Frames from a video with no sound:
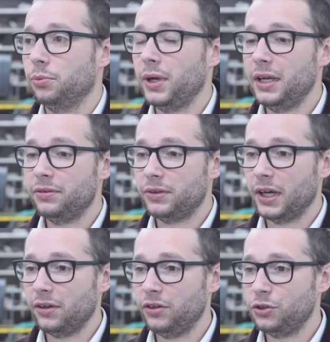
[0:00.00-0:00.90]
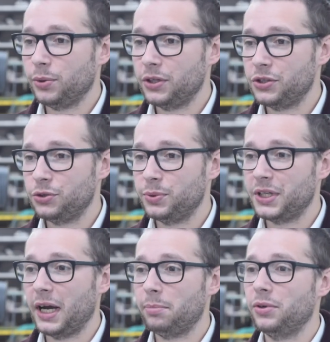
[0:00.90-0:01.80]
We take situations which
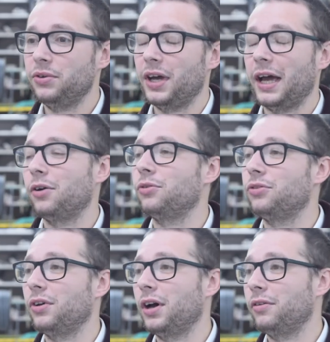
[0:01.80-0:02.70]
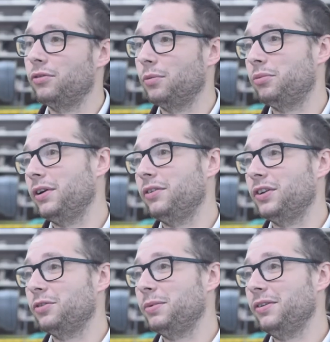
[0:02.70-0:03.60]
happened out on site for previous
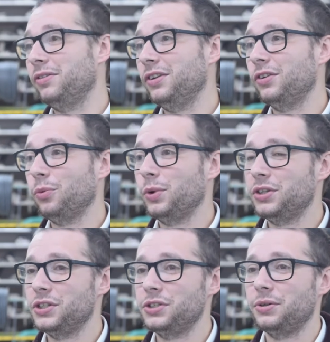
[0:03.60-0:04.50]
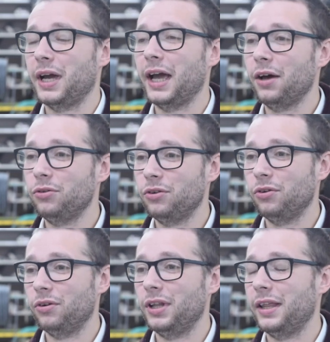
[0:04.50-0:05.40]
experiences and we teach you how to
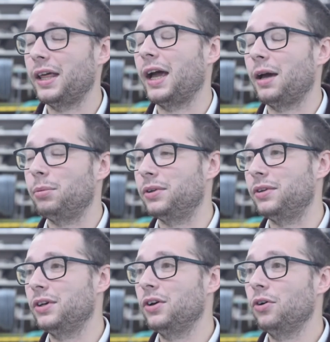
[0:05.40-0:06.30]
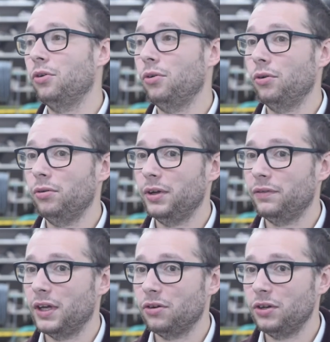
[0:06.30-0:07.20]
not let that happen, or
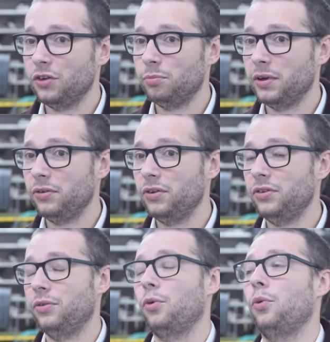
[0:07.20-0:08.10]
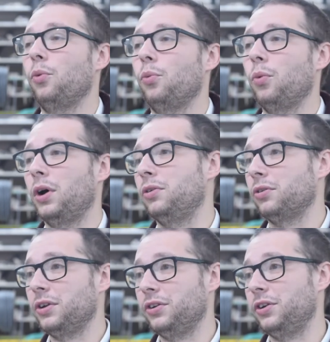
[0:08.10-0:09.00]
if they're good experiences, why
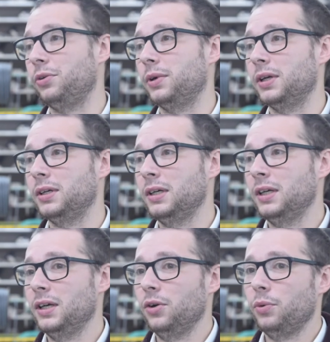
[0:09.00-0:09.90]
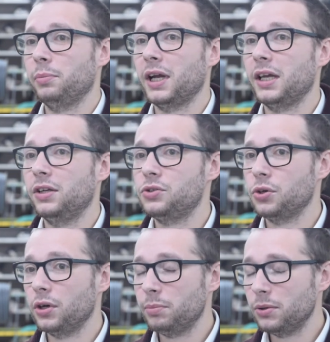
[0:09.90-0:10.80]
not continue it. We make it
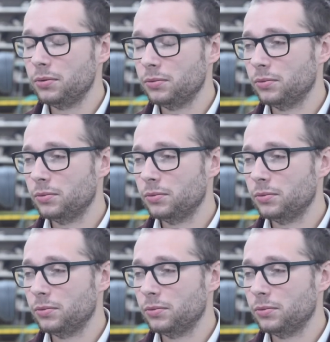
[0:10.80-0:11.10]
enjoyable.